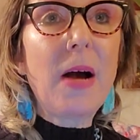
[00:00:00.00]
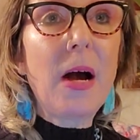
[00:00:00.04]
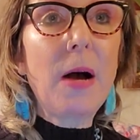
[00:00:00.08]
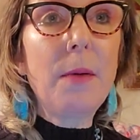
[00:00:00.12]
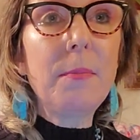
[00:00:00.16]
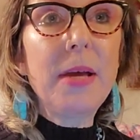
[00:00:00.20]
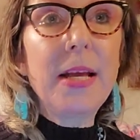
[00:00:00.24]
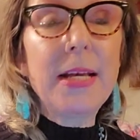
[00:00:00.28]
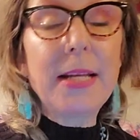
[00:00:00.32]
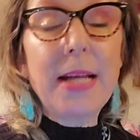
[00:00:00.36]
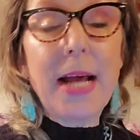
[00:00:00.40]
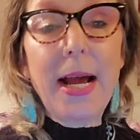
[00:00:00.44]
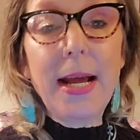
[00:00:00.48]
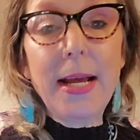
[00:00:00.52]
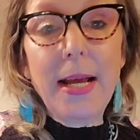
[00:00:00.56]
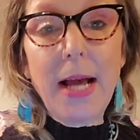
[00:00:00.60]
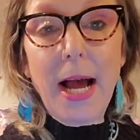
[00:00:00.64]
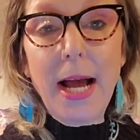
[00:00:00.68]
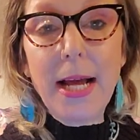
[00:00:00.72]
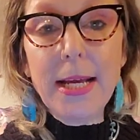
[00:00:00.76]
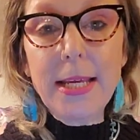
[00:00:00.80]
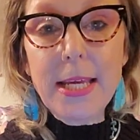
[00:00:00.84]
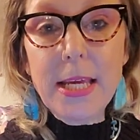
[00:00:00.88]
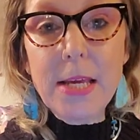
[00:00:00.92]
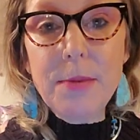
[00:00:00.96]
um, and I,
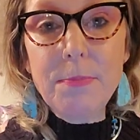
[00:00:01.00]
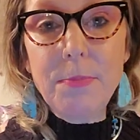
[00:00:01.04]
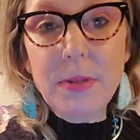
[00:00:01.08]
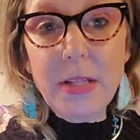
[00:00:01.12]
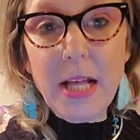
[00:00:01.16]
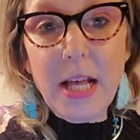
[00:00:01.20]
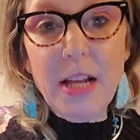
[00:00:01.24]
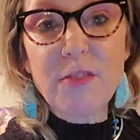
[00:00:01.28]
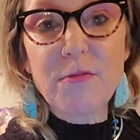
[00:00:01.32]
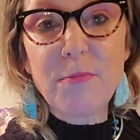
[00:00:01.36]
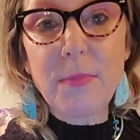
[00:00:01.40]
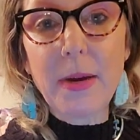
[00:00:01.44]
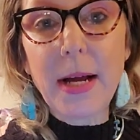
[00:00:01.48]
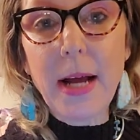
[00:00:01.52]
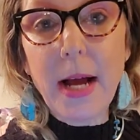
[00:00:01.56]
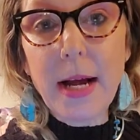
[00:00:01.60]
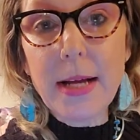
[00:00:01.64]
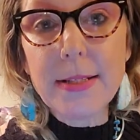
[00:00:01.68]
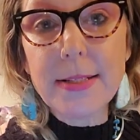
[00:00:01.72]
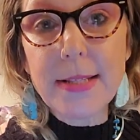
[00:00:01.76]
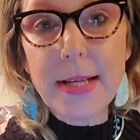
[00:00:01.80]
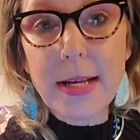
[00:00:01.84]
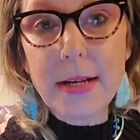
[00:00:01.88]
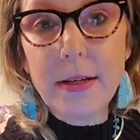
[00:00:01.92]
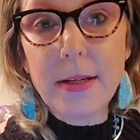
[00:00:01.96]
I keep a lot of my
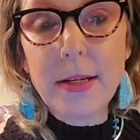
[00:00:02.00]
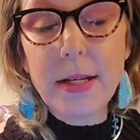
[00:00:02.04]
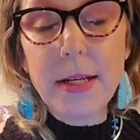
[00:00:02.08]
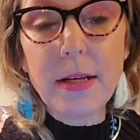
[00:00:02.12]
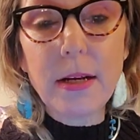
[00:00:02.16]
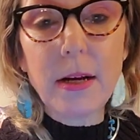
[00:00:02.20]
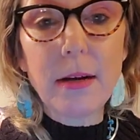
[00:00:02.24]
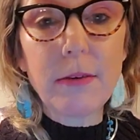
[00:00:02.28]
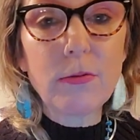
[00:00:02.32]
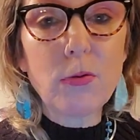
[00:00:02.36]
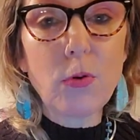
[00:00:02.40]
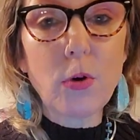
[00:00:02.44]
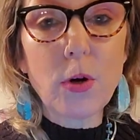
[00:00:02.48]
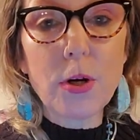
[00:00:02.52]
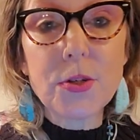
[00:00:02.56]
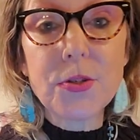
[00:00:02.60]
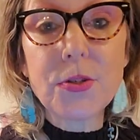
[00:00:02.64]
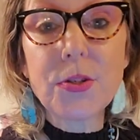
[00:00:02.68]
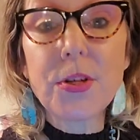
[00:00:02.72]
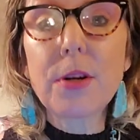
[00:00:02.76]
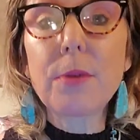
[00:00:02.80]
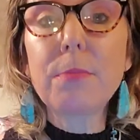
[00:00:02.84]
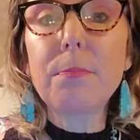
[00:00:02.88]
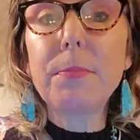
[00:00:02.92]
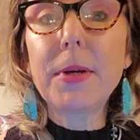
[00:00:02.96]
identity, of
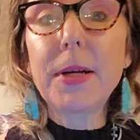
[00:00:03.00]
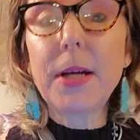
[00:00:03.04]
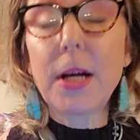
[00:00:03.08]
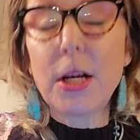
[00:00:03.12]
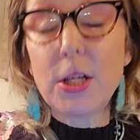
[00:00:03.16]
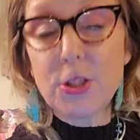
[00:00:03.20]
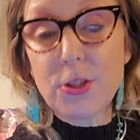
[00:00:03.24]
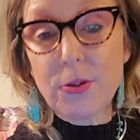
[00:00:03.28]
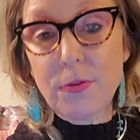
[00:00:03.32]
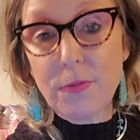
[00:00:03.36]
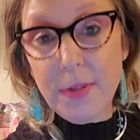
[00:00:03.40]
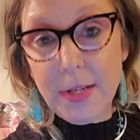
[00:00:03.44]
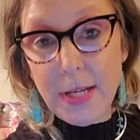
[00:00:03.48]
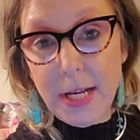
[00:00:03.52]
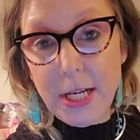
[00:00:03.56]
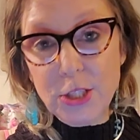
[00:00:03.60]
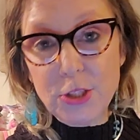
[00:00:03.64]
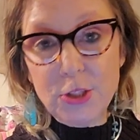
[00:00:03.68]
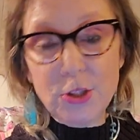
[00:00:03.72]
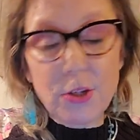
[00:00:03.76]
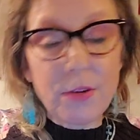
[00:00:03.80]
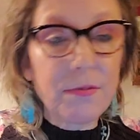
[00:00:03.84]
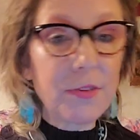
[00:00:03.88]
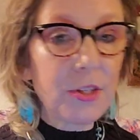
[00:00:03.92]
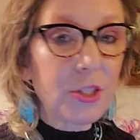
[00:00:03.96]
course, here because of the
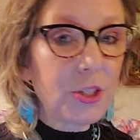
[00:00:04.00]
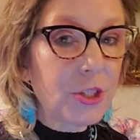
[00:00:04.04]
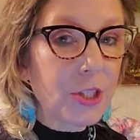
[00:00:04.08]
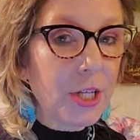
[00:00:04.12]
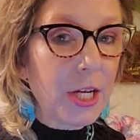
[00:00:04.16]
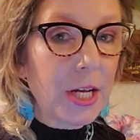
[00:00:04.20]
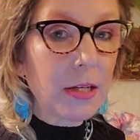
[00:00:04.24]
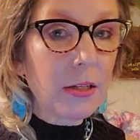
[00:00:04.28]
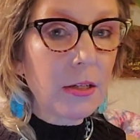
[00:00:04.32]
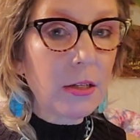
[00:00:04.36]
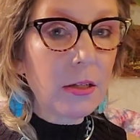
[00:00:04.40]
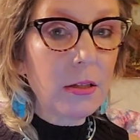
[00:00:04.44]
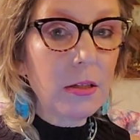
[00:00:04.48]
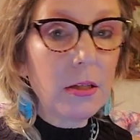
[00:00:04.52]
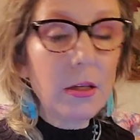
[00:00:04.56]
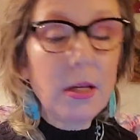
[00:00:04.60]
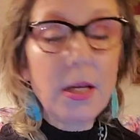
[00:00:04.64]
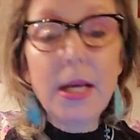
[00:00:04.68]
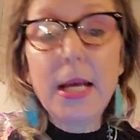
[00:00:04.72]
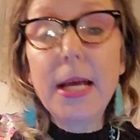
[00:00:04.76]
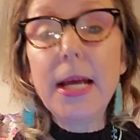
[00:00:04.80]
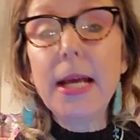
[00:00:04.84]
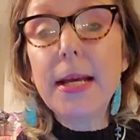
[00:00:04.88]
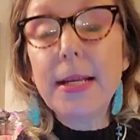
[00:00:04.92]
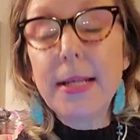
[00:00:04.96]
nature of the channel
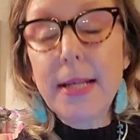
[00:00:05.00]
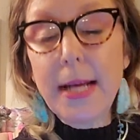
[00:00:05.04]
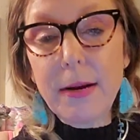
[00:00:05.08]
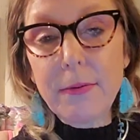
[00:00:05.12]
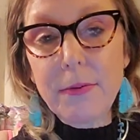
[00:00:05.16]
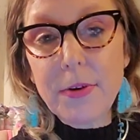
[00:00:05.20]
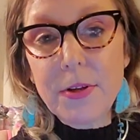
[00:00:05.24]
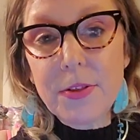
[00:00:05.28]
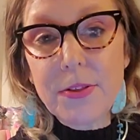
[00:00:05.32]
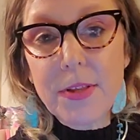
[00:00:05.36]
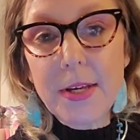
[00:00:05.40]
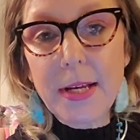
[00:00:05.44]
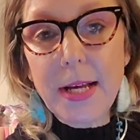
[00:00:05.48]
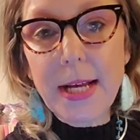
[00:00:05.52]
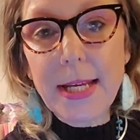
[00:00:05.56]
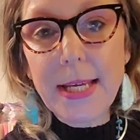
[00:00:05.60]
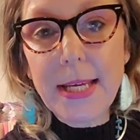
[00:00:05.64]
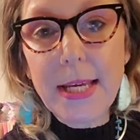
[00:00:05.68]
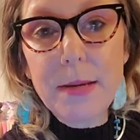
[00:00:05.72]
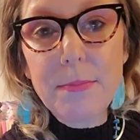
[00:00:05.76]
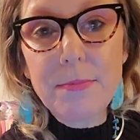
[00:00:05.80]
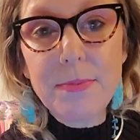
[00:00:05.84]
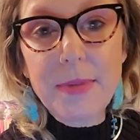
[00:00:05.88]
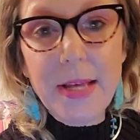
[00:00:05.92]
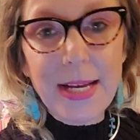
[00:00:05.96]
and everything. I
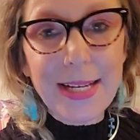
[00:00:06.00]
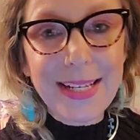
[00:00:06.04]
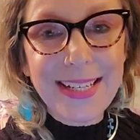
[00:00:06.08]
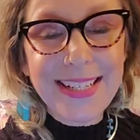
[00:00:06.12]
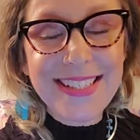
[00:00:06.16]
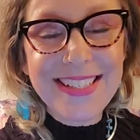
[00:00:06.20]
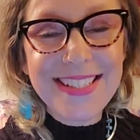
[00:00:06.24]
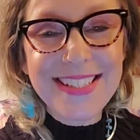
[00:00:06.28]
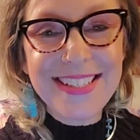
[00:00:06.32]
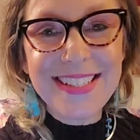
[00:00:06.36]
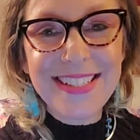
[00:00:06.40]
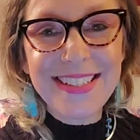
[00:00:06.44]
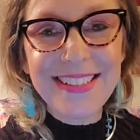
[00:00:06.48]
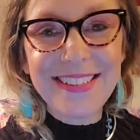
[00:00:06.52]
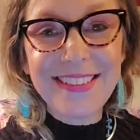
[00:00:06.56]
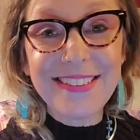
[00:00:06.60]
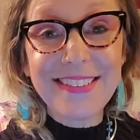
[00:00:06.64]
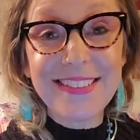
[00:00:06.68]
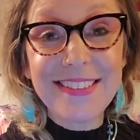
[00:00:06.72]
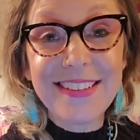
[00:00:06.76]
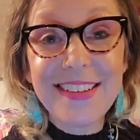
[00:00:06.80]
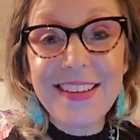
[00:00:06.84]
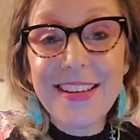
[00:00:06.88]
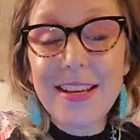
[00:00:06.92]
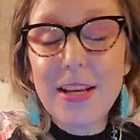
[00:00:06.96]
keep that
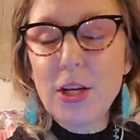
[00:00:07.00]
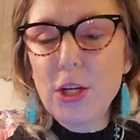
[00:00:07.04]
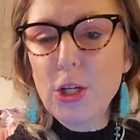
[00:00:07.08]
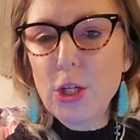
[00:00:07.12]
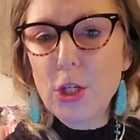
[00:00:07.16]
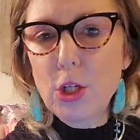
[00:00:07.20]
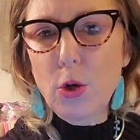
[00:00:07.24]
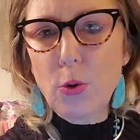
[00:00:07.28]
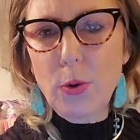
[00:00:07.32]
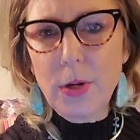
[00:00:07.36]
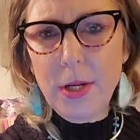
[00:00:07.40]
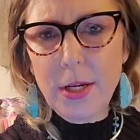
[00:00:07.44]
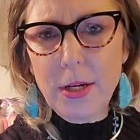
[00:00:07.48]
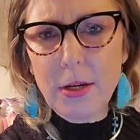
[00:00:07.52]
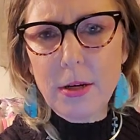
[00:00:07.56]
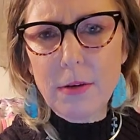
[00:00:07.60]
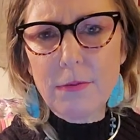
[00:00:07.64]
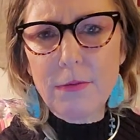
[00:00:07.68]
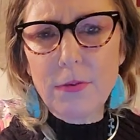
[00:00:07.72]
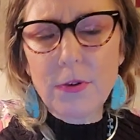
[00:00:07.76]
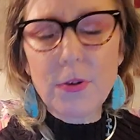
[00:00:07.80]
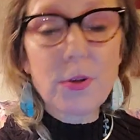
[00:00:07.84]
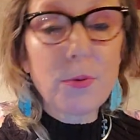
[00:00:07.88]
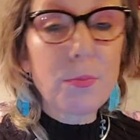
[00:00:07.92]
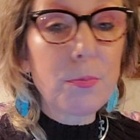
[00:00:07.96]
concealed you know, here
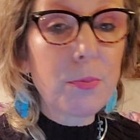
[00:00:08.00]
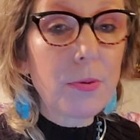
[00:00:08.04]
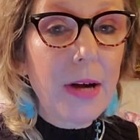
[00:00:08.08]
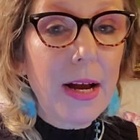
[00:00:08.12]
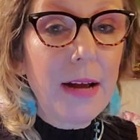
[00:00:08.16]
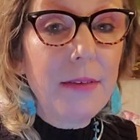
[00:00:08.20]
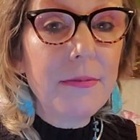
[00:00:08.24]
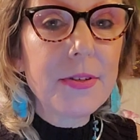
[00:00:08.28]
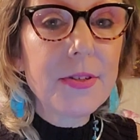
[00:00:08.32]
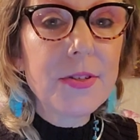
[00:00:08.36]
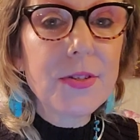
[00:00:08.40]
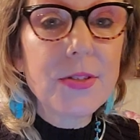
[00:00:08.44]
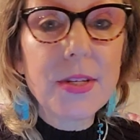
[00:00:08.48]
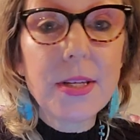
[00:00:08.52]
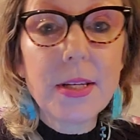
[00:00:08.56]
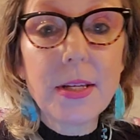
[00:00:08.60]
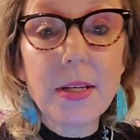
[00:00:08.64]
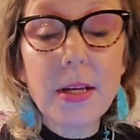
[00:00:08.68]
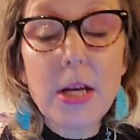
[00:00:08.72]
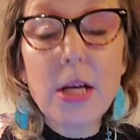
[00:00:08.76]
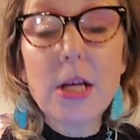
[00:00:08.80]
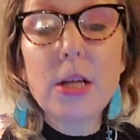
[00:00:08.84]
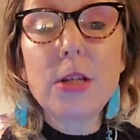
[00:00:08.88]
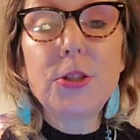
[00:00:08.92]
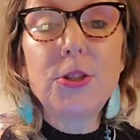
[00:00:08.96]
for the
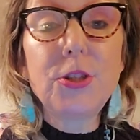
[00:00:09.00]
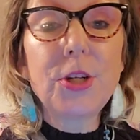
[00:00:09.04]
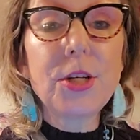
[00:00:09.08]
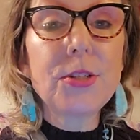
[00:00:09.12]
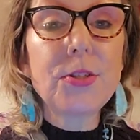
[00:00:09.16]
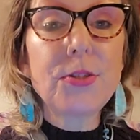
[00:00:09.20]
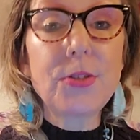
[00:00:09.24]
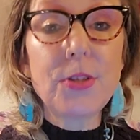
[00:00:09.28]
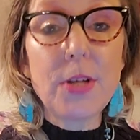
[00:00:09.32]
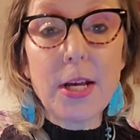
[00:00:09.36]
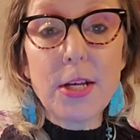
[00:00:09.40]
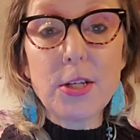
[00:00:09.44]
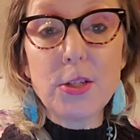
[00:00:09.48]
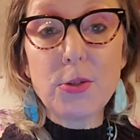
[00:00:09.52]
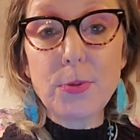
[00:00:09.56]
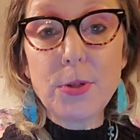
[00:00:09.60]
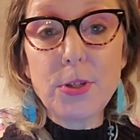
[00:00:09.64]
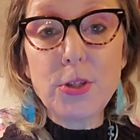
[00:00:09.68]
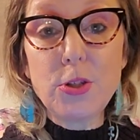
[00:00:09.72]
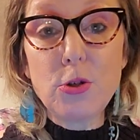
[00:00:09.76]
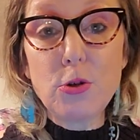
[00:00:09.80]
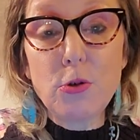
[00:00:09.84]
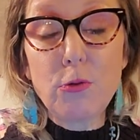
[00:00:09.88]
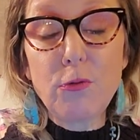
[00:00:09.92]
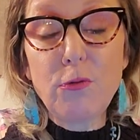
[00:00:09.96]
privacy, just as we
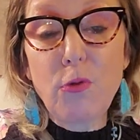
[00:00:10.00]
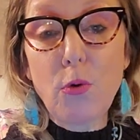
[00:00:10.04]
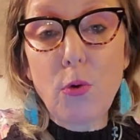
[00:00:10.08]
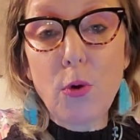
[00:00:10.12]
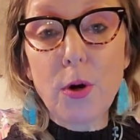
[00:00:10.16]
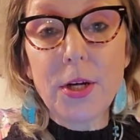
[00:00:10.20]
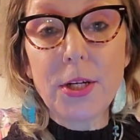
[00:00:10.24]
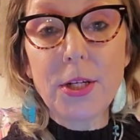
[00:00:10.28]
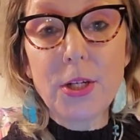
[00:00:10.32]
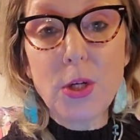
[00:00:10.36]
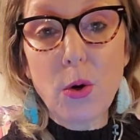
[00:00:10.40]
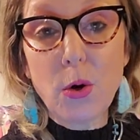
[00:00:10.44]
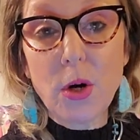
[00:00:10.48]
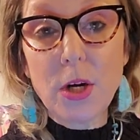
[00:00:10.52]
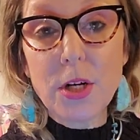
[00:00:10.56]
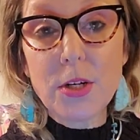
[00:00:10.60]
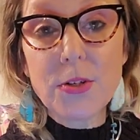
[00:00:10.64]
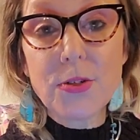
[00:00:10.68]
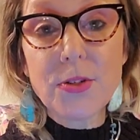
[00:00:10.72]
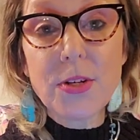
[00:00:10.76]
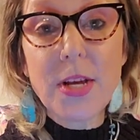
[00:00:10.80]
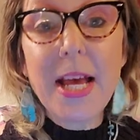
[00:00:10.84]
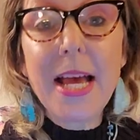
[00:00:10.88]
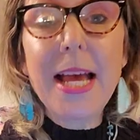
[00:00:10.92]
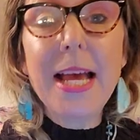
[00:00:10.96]
do for
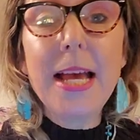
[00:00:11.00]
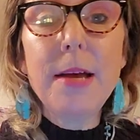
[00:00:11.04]
yours.